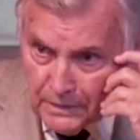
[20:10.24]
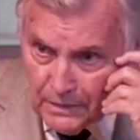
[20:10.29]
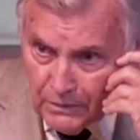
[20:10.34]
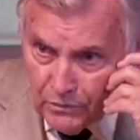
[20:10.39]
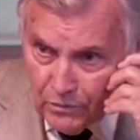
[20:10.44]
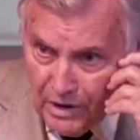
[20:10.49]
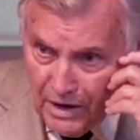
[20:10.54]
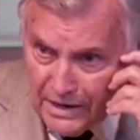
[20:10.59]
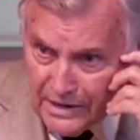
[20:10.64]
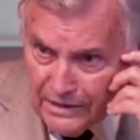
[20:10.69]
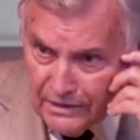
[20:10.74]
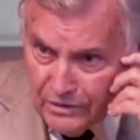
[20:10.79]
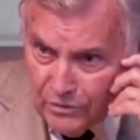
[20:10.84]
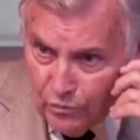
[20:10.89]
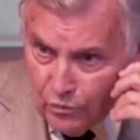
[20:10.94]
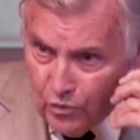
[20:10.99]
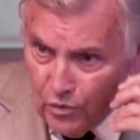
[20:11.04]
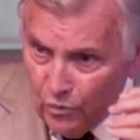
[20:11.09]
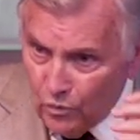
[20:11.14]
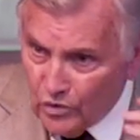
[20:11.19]
Right?
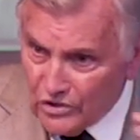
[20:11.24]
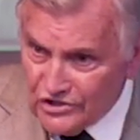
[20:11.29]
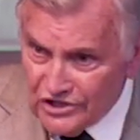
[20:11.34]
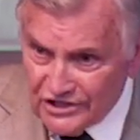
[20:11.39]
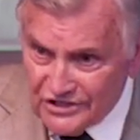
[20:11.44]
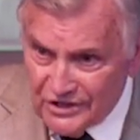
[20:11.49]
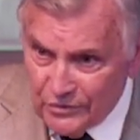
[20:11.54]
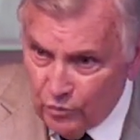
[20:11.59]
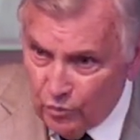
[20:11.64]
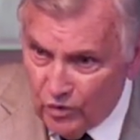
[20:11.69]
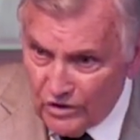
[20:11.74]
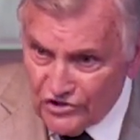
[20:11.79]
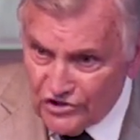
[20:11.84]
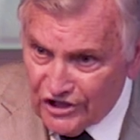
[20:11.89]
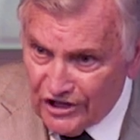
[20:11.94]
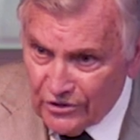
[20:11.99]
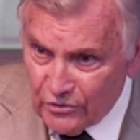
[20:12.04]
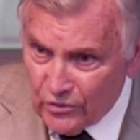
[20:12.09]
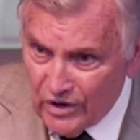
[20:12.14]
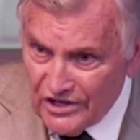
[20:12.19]
We're, we're just one
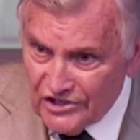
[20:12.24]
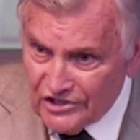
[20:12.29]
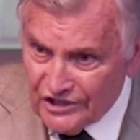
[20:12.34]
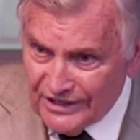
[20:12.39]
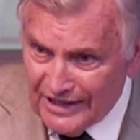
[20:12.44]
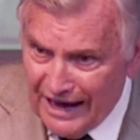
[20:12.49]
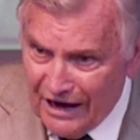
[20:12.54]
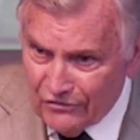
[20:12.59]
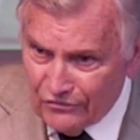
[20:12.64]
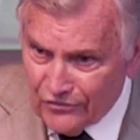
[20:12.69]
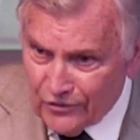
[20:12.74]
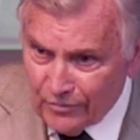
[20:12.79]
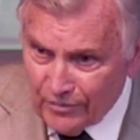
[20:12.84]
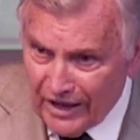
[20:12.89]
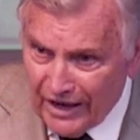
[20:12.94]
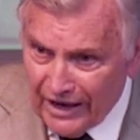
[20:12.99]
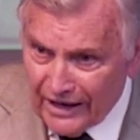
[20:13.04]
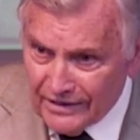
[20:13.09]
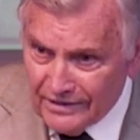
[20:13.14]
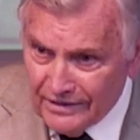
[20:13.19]
generation down from
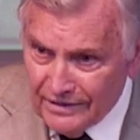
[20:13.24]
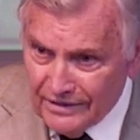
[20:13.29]
that.